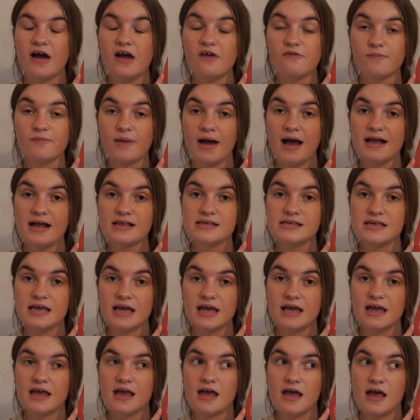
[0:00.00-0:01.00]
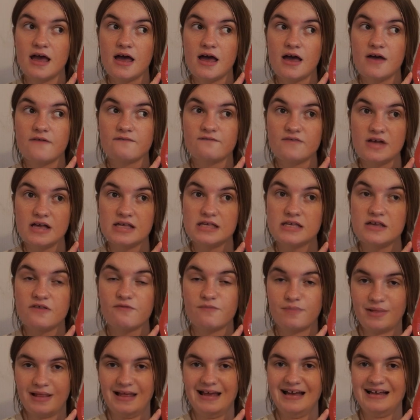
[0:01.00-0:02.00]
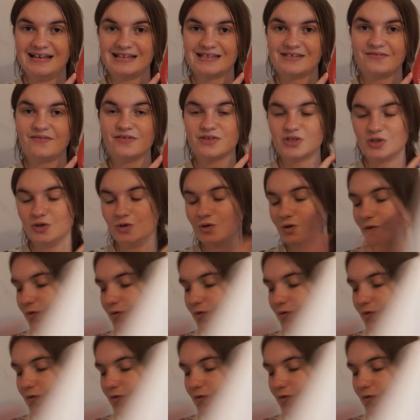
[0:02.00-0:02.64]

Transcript: party. Festive plates for £2.